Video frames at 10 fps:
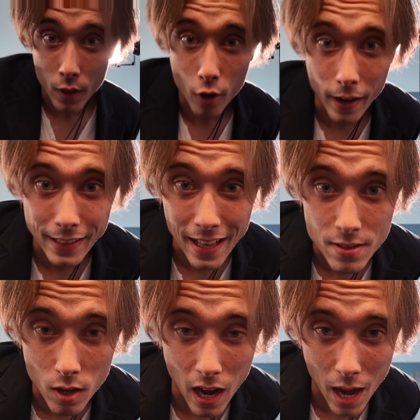Alright Glad,
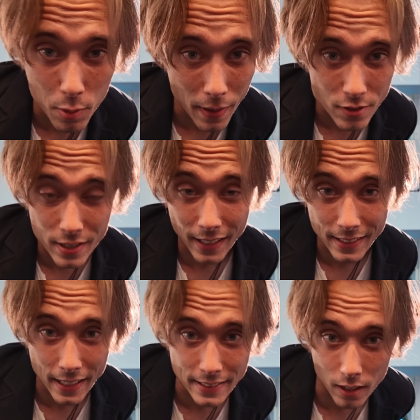so I'm about to get
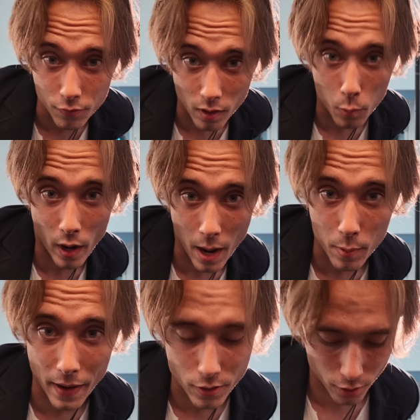kicked out for what I'm
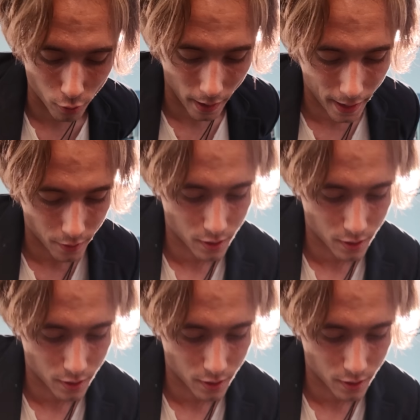about to do right now.